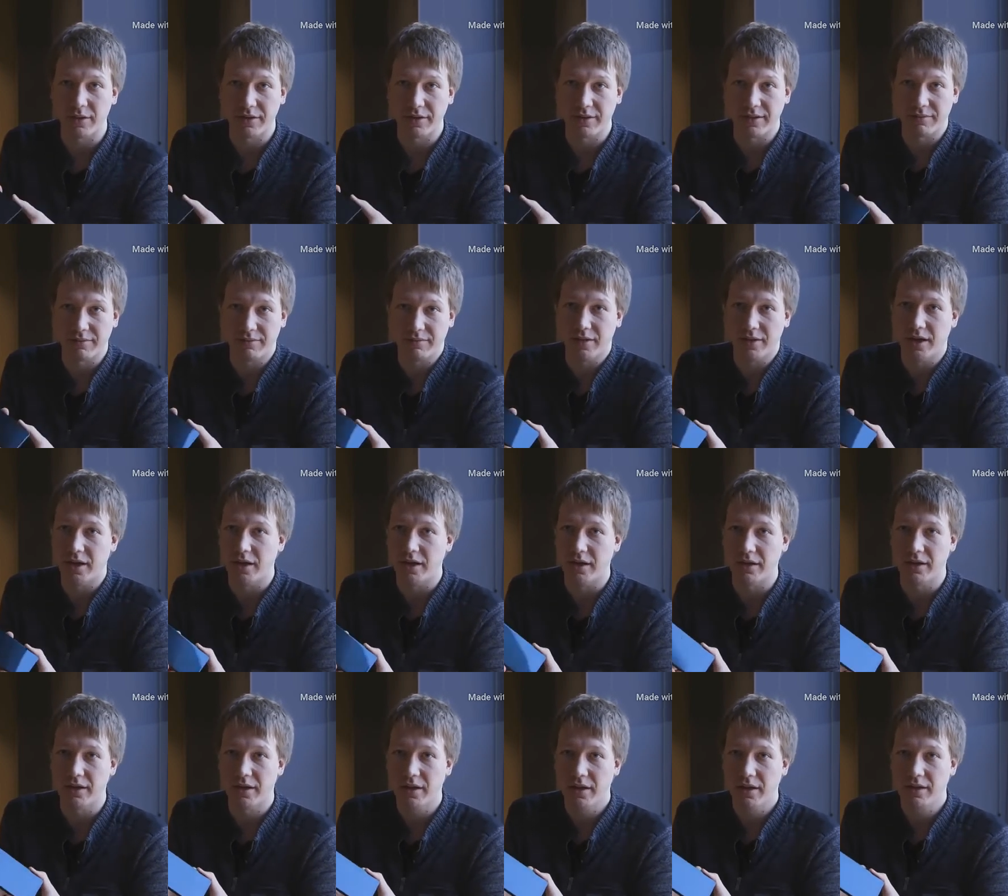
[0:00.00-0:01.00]
and
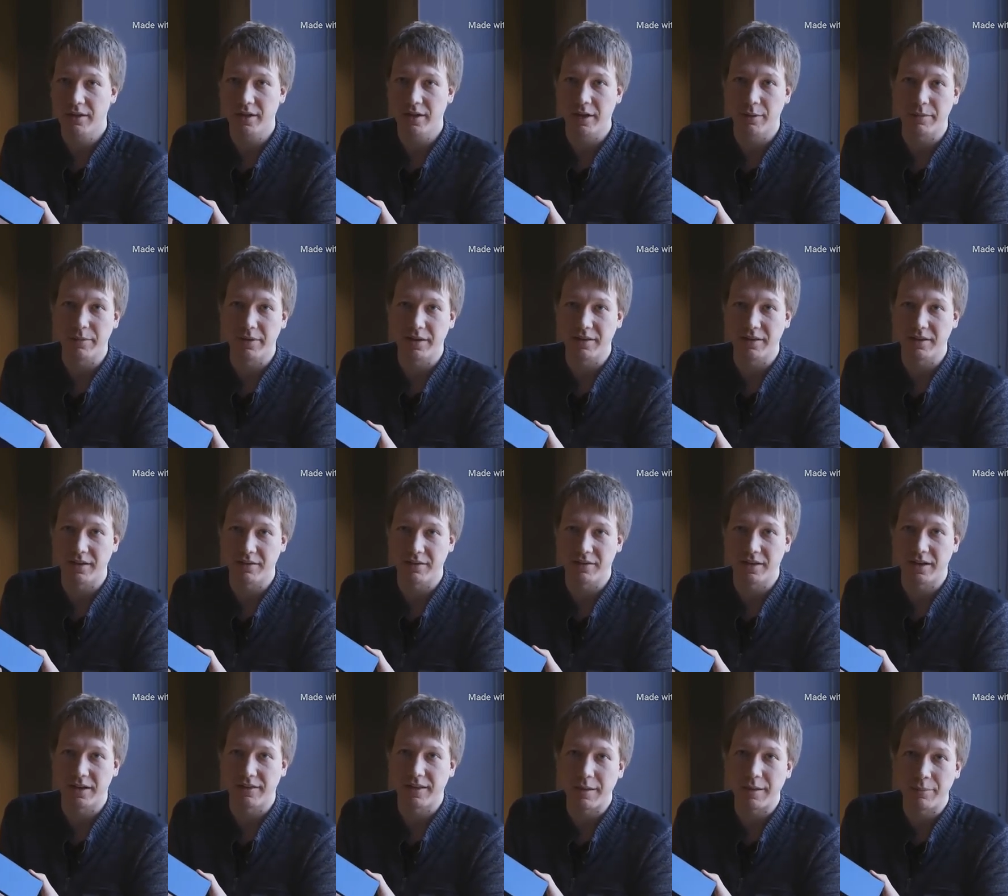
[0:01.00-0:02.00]
the company thinks
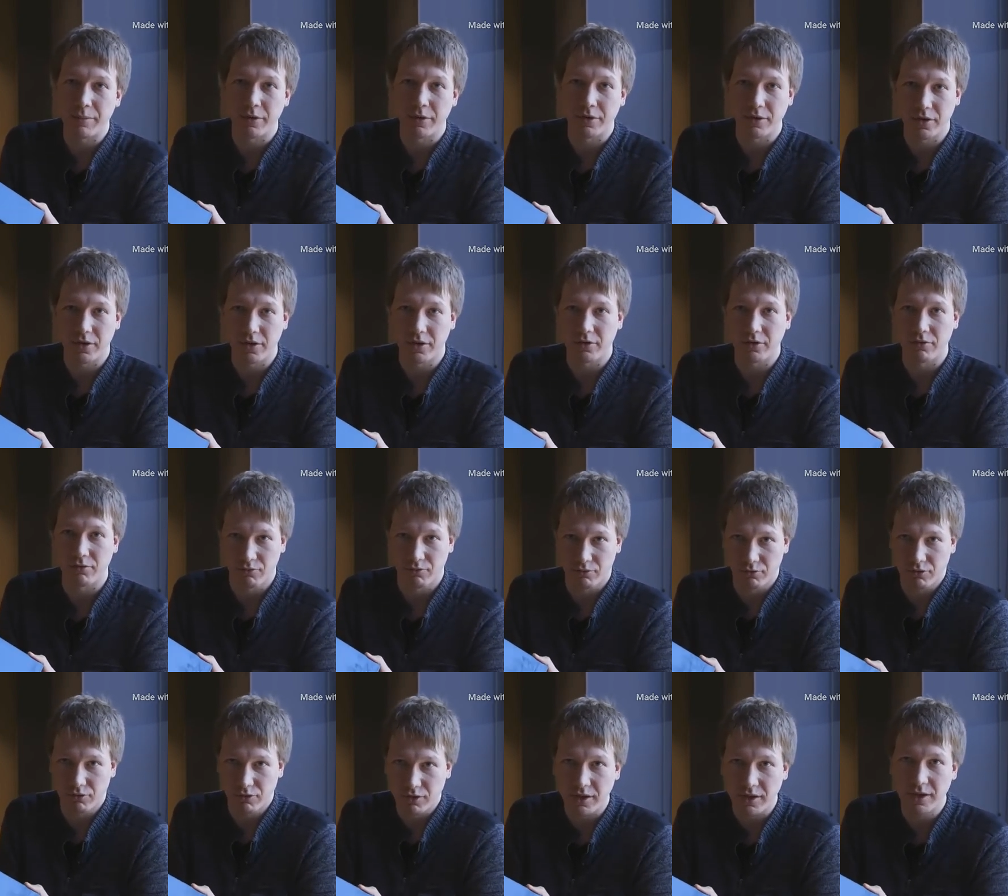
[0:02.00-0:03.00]
that at that point you could
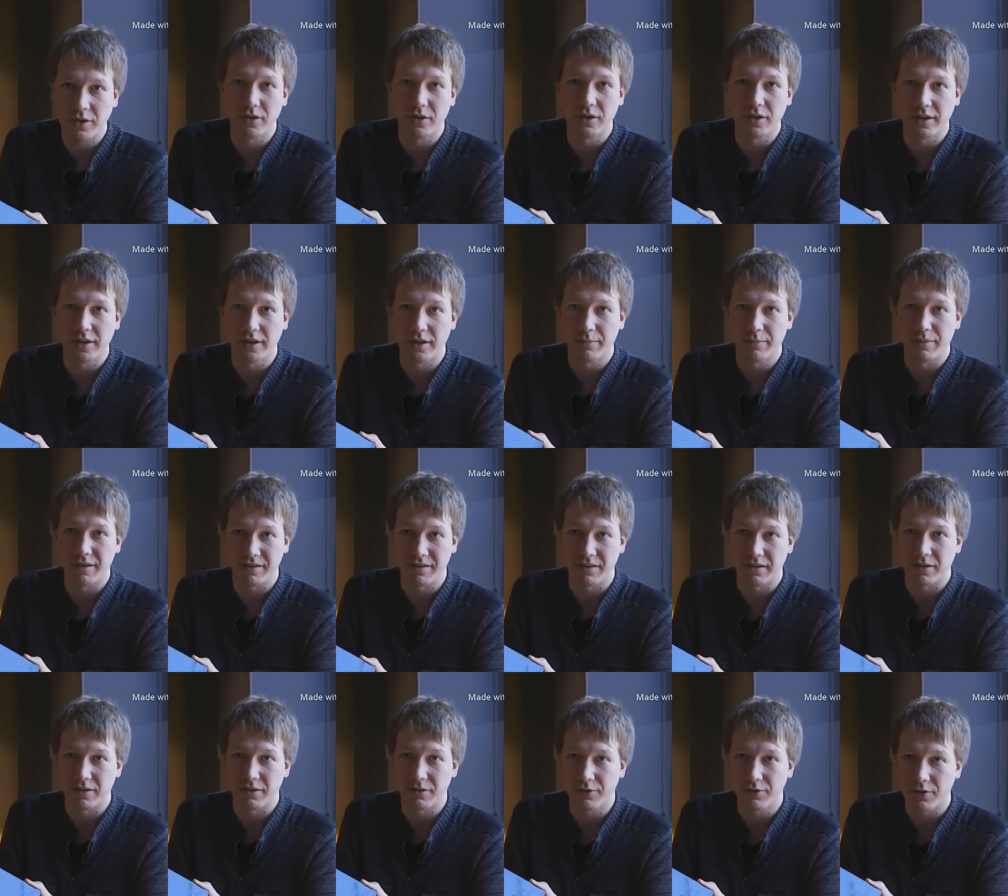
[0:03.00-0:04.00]
truly call it a
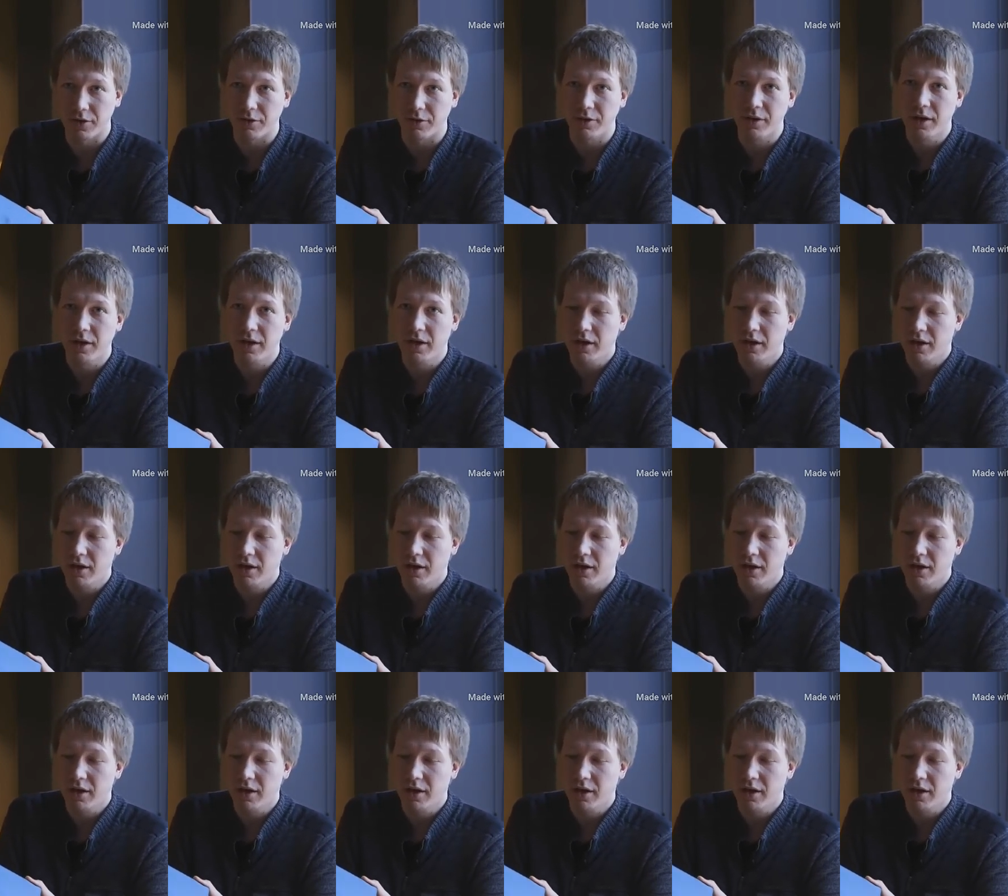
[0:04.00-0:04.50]
bezel-less phone.